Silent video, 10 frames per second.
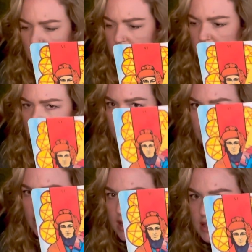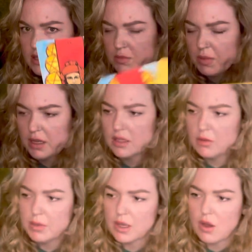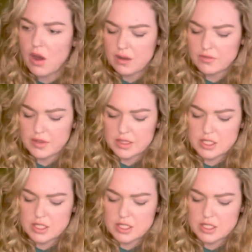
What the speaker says: I do feel like there's been a little bit of conflict.